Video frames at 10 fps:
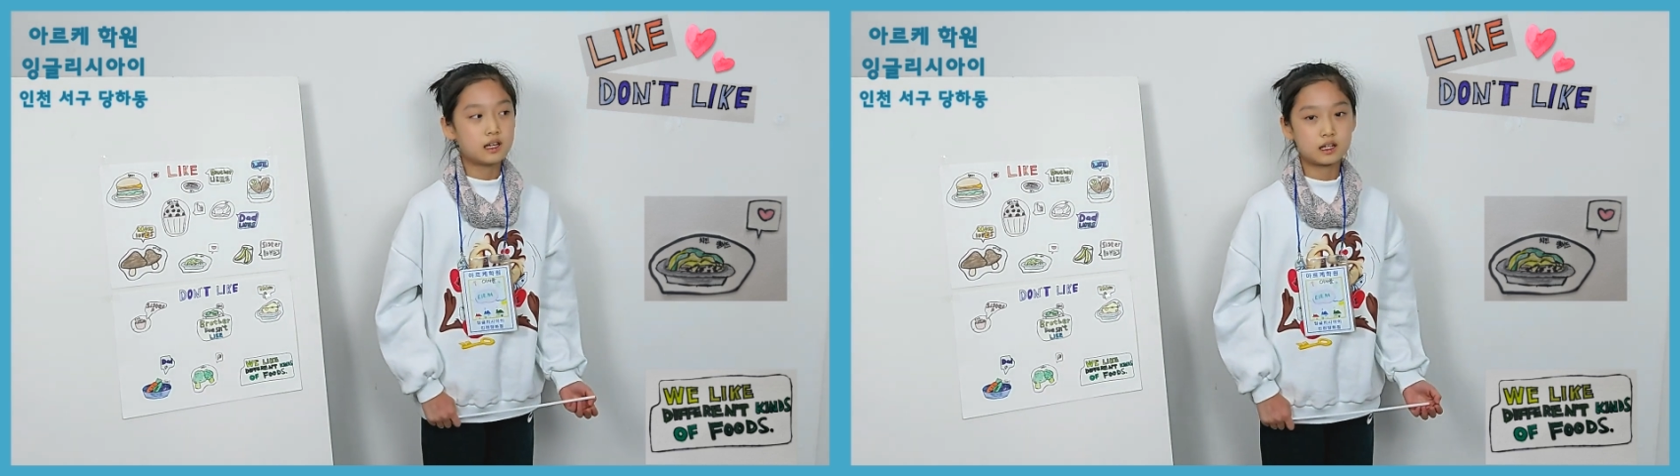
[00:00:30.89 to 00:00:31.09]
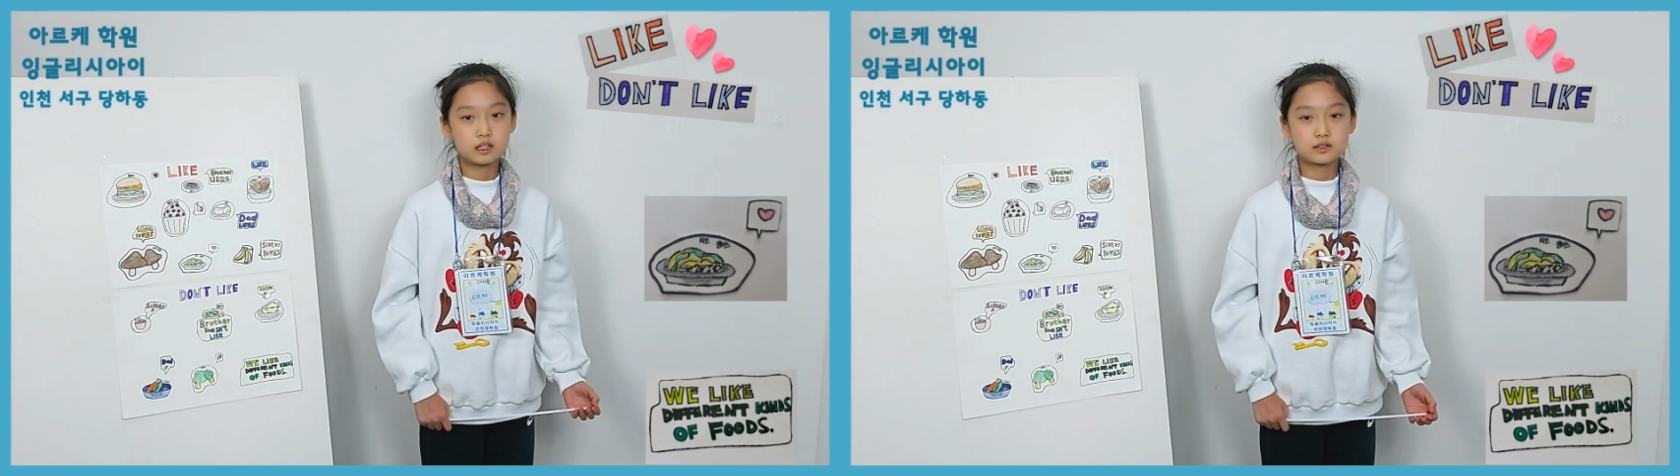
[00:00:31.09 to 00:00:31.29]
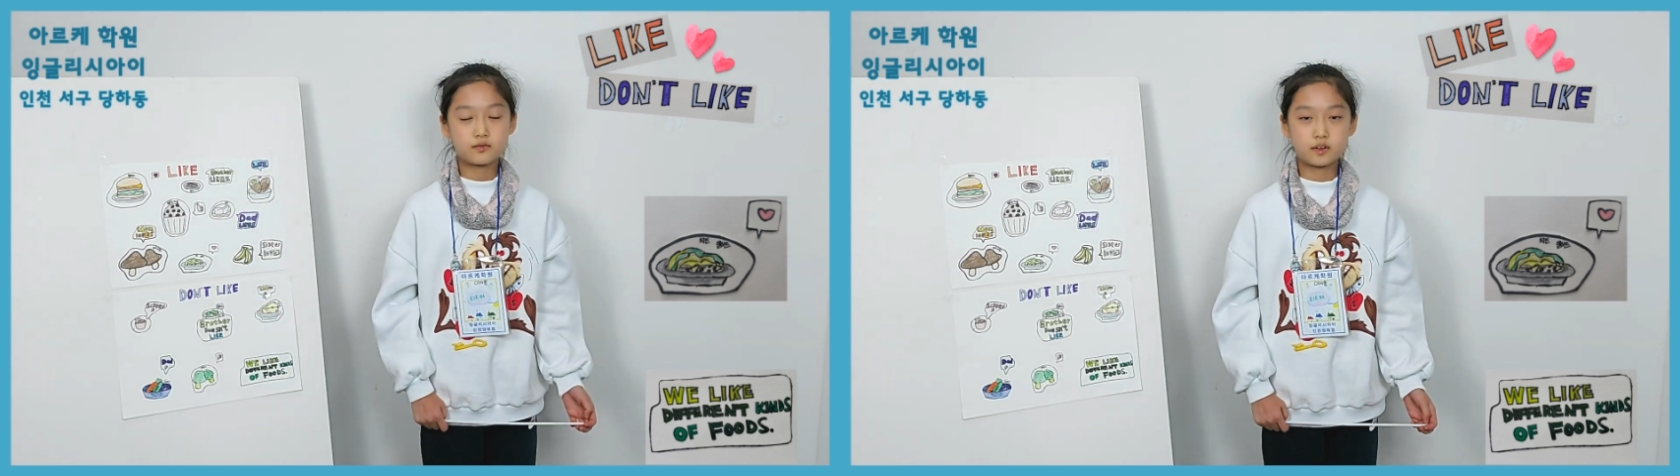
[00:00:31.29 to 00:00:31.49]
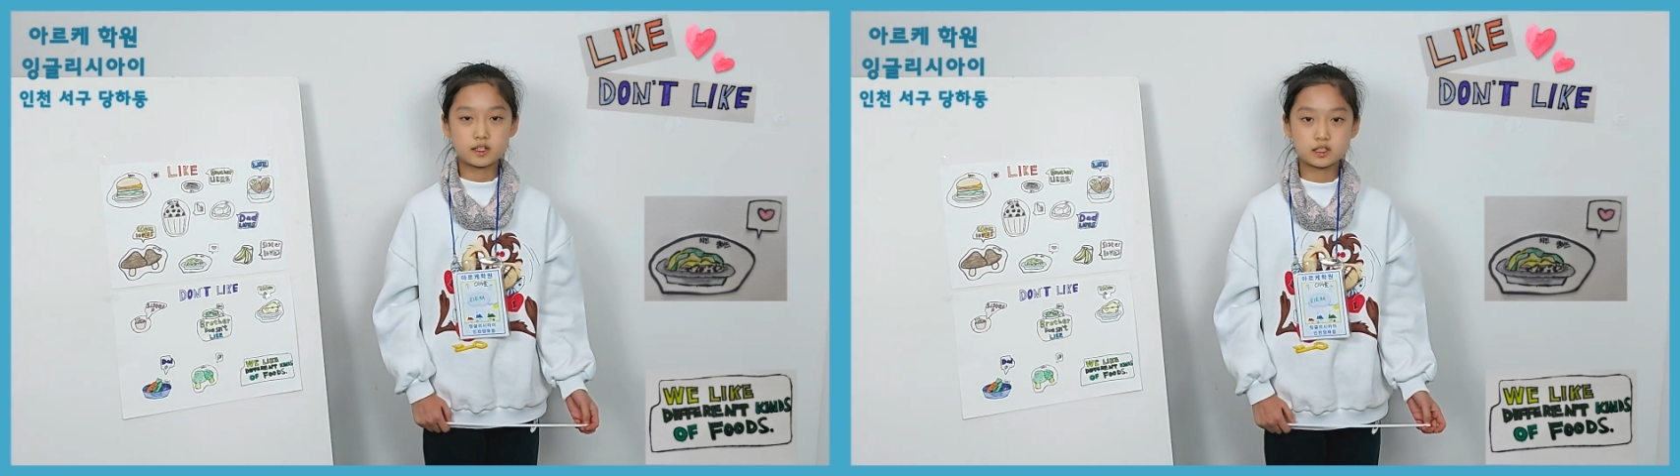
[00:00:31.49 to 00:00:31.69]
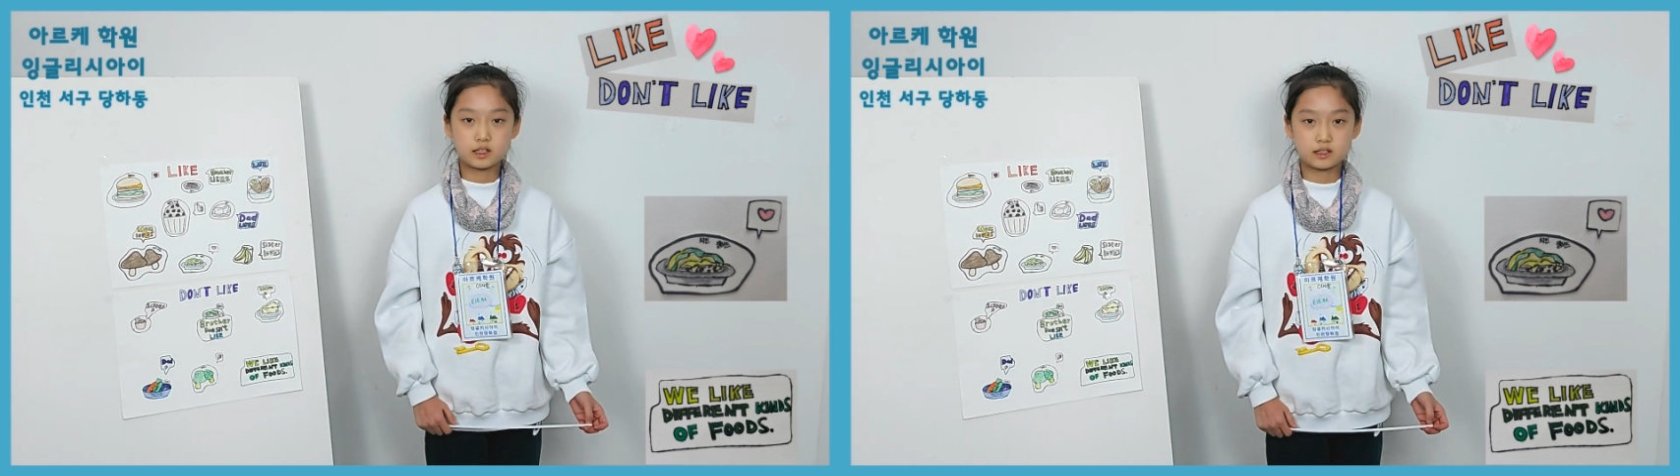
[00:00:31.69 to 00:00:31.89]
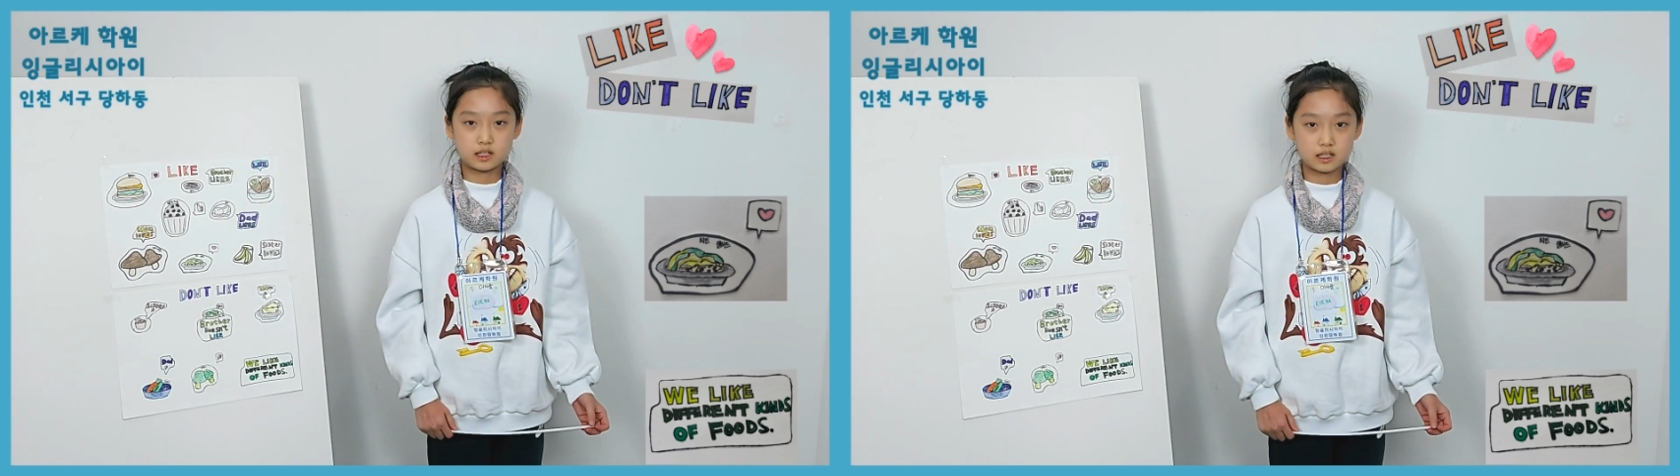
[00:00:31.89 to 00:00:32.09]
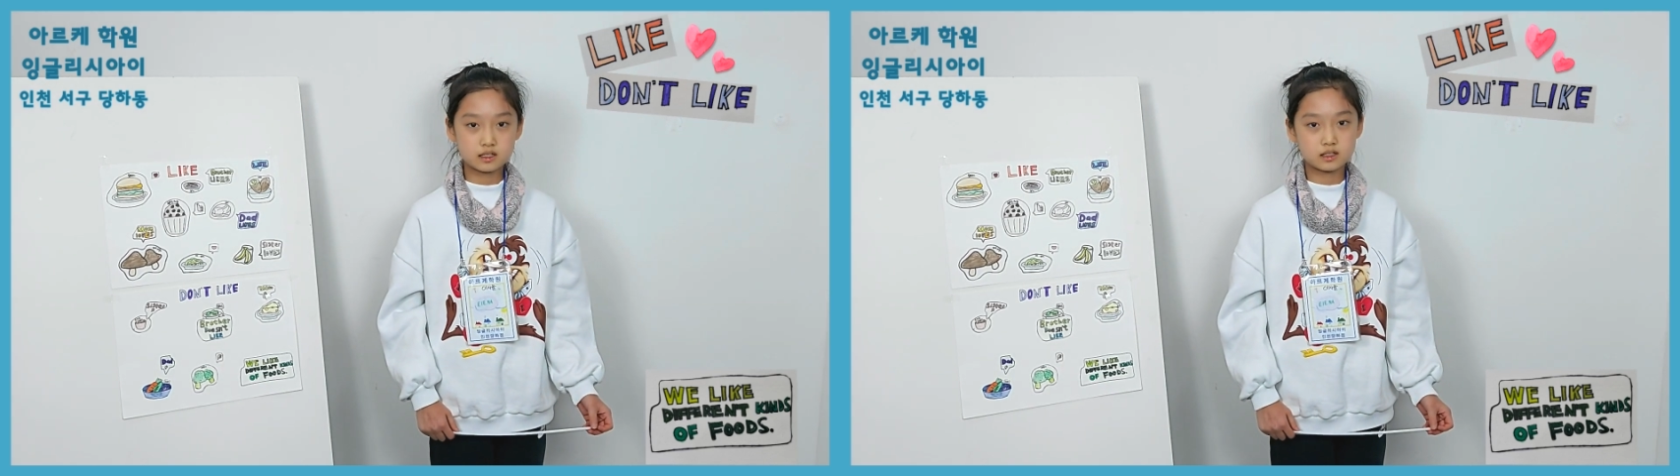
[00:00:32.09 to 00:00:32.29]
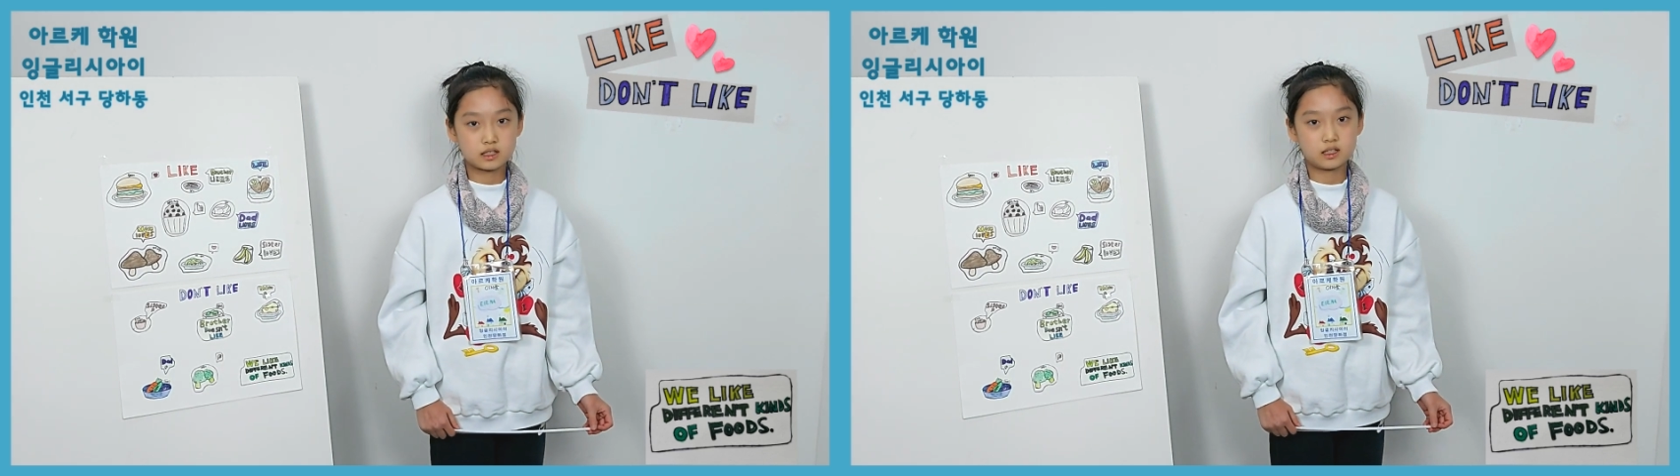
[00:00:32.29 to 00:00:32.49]
It is fresh and
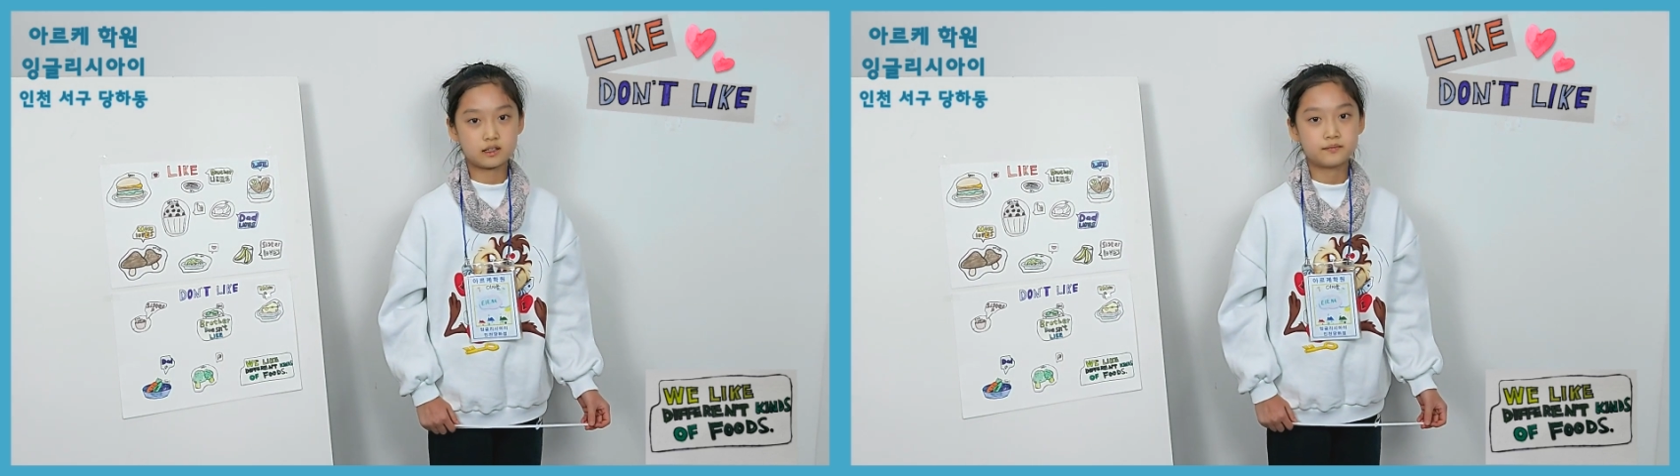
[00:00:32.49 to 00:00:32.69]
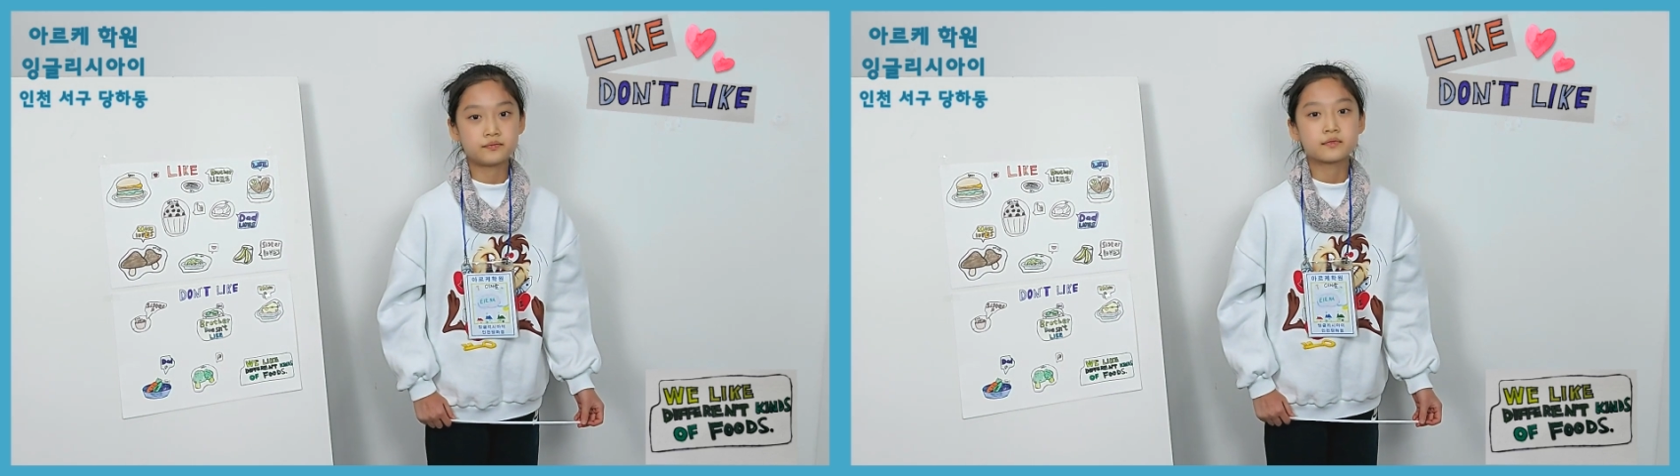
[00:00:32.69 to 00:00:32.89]
tasty.